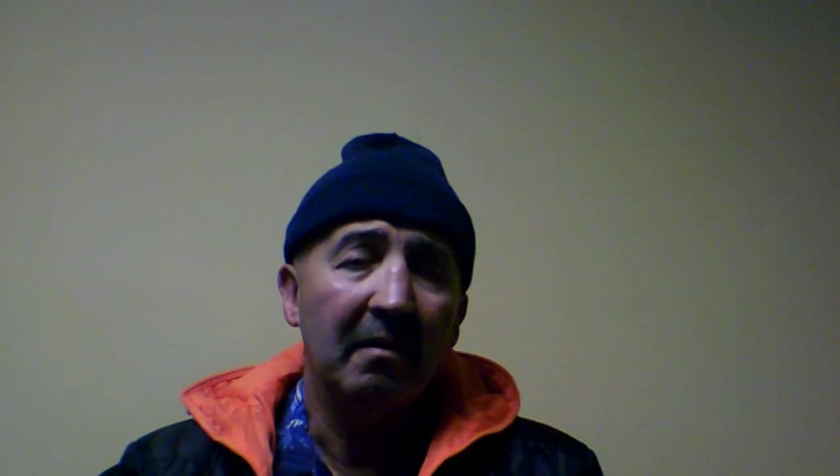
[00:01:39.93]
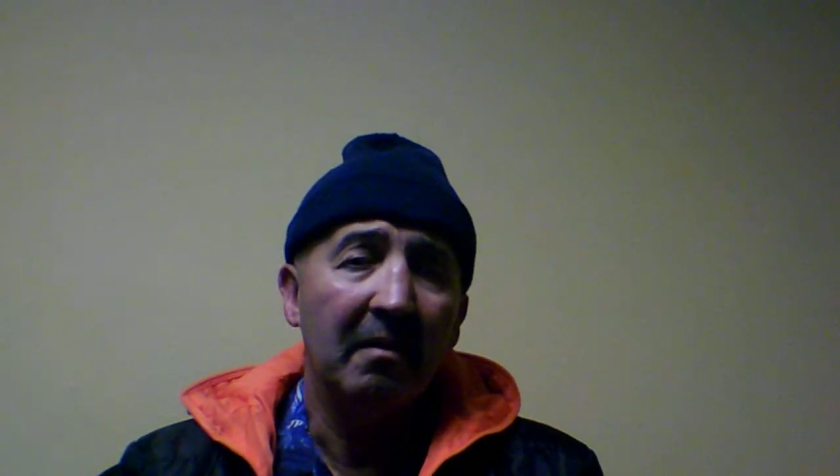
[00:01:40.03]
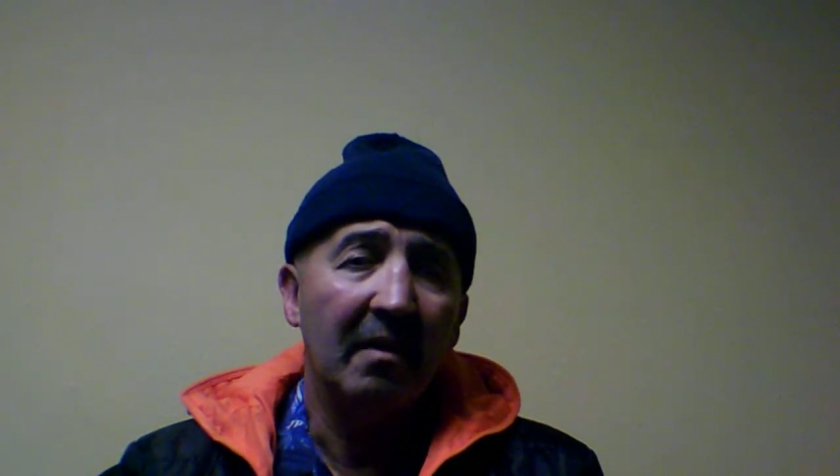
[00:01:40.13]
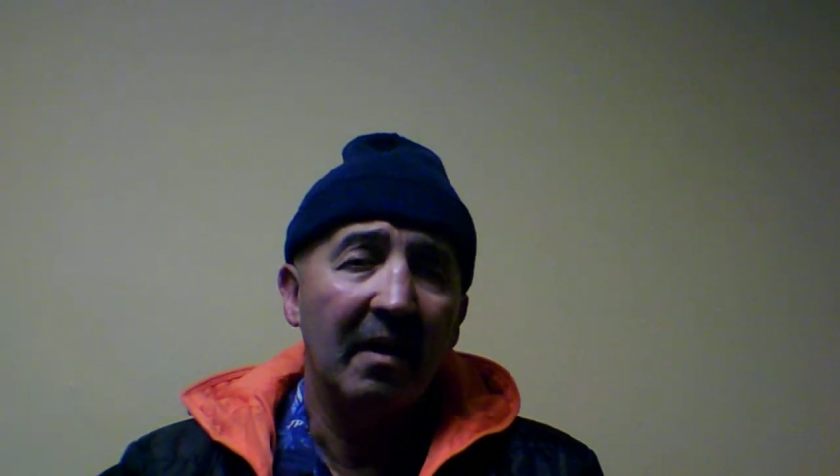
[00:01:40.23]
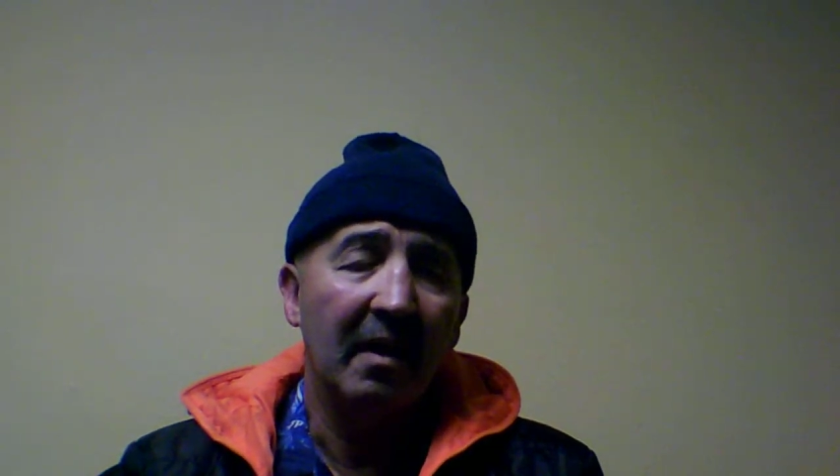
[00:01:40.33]

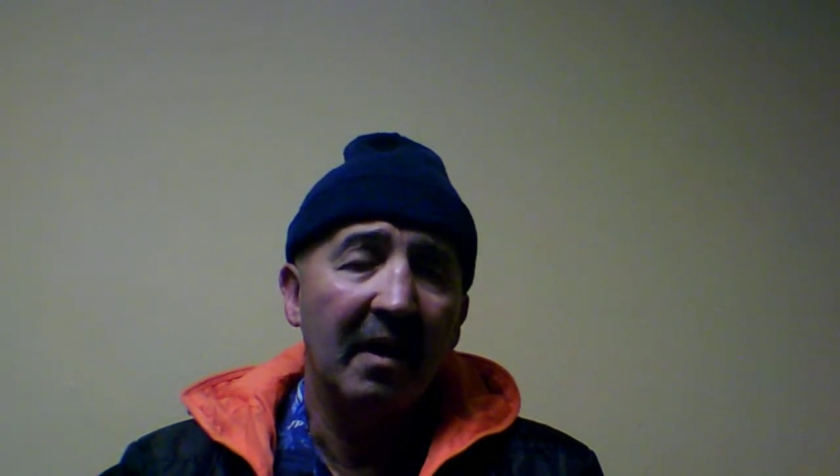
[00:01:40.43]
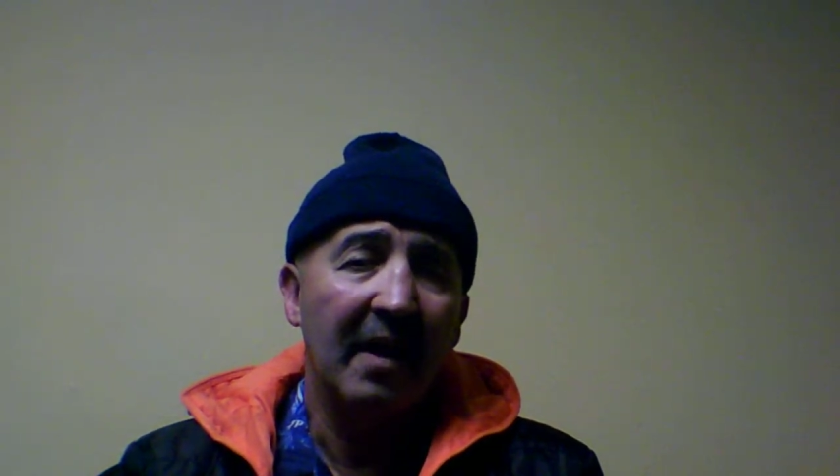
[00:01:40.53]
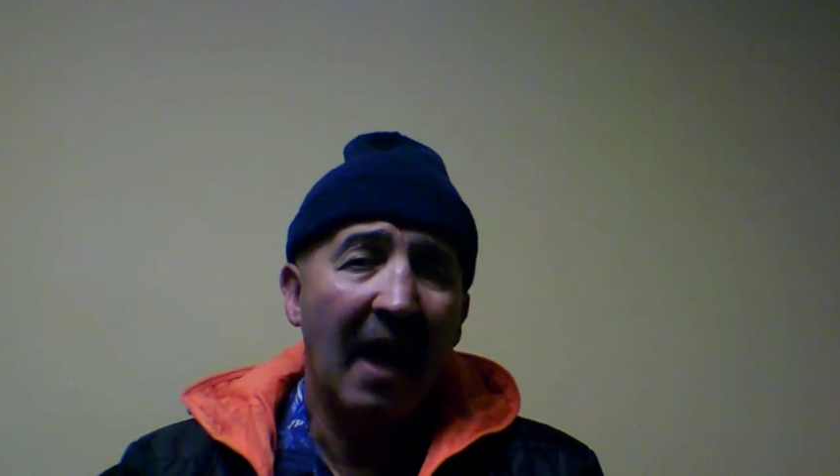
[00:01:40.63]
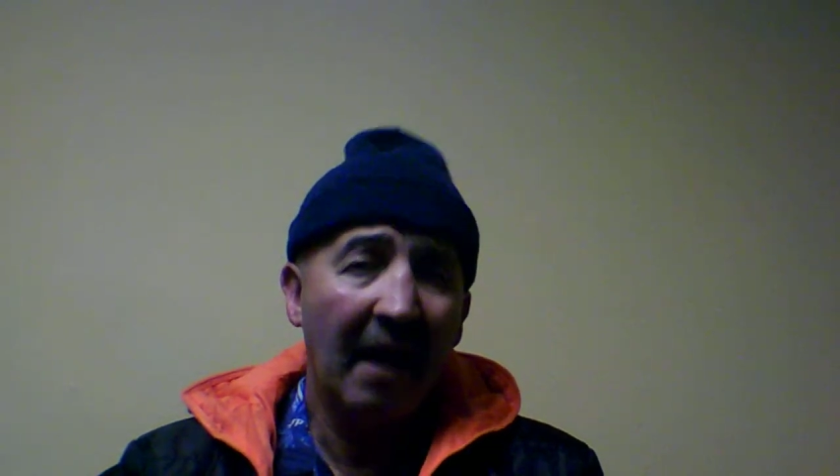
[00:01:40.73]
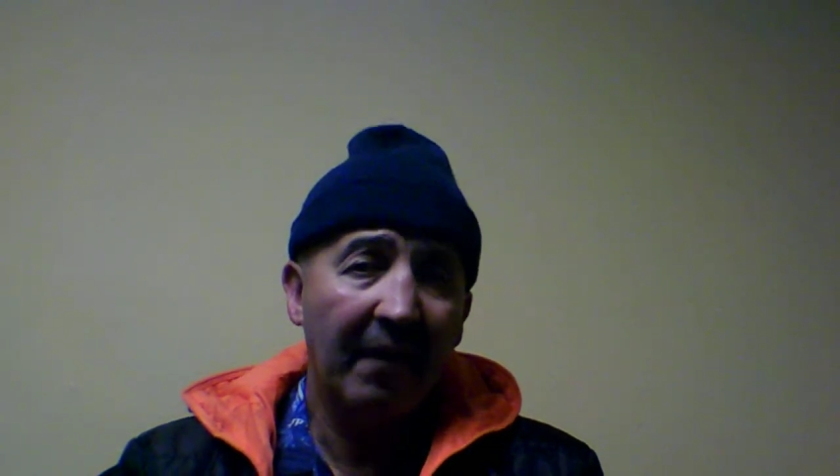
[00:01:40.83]

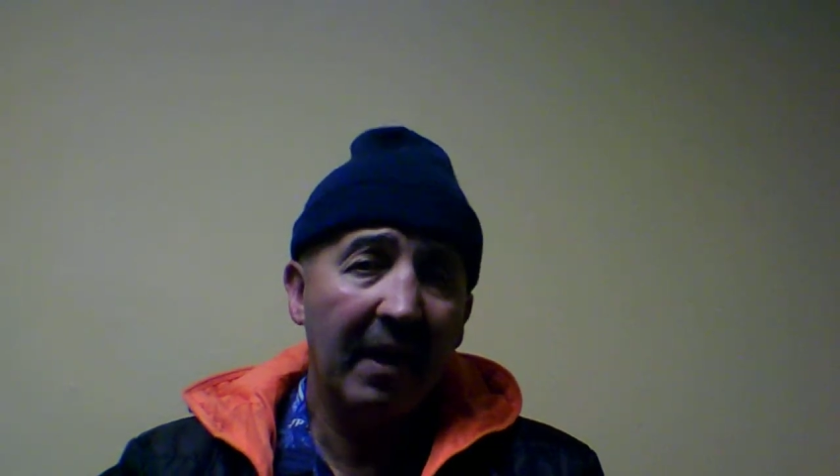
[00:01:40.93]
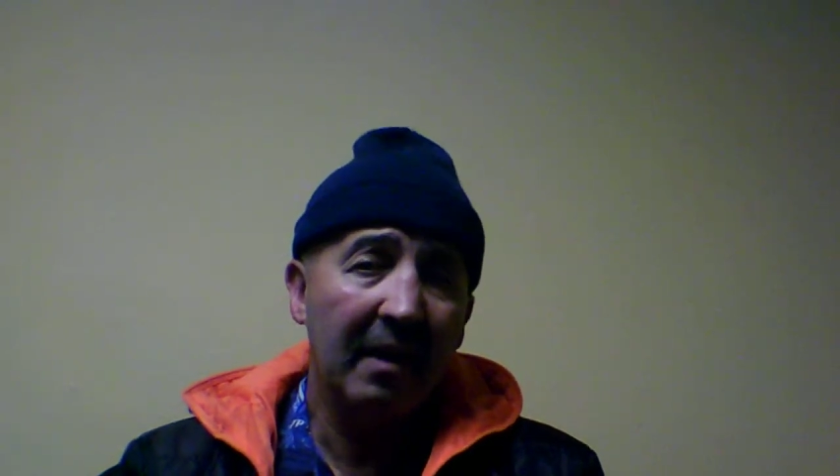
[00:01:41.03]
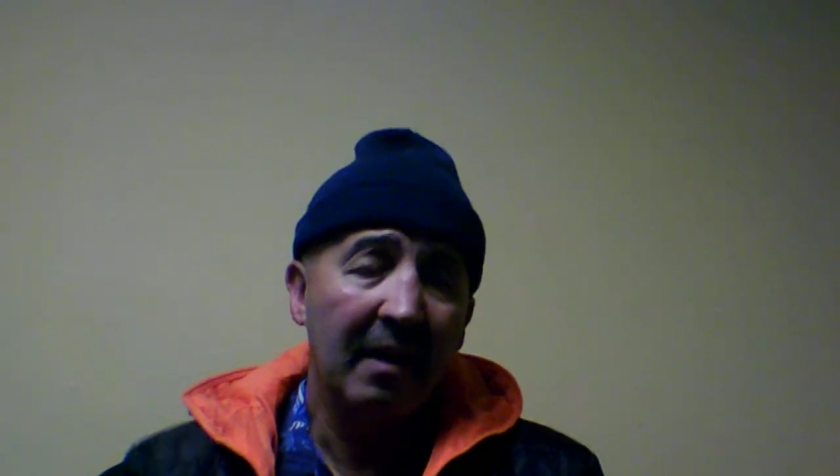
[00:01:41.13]
narrate